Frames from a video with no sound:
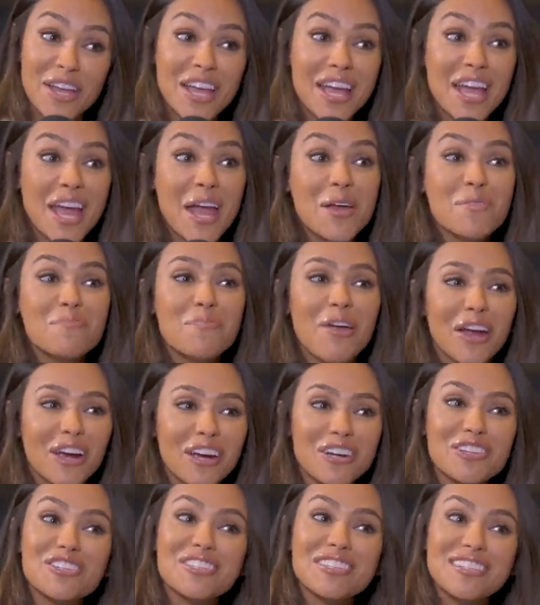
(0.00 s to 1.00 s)
Why?
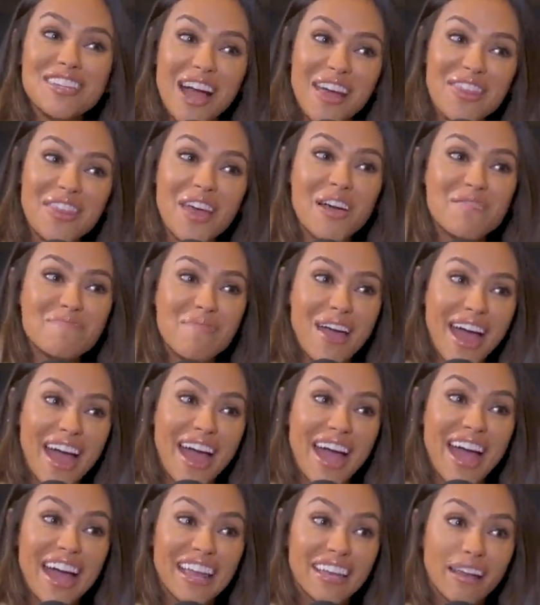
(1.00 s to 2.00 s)
Marriage is not that
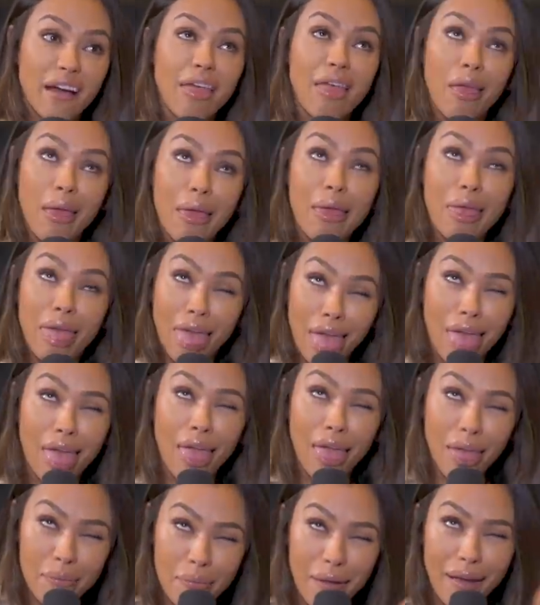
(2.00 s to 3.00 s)
bad. I love
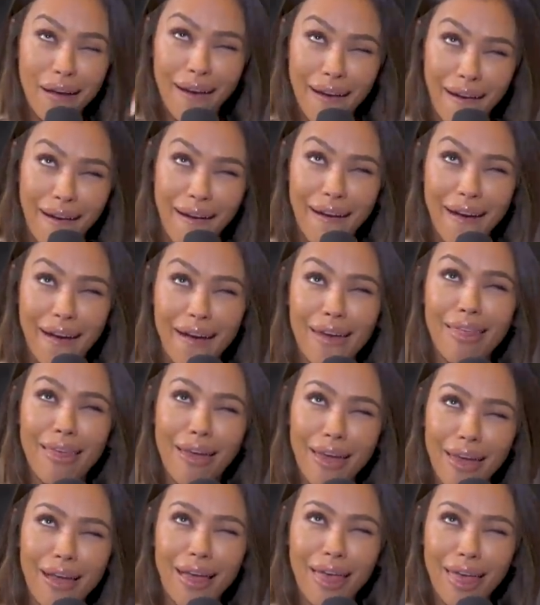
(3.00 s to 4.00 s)

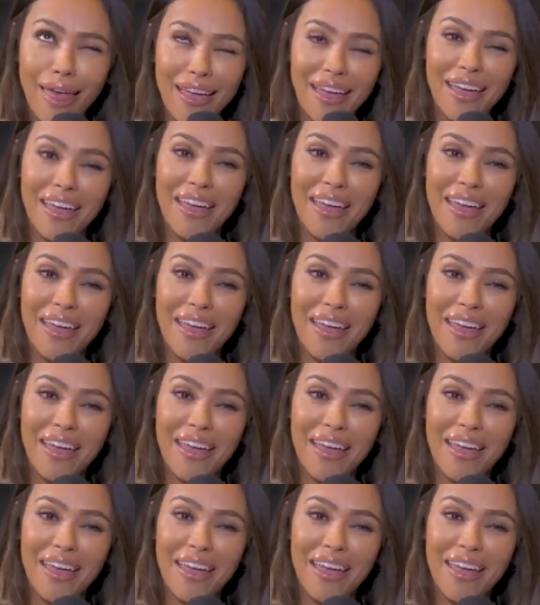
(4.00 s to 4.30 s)
it.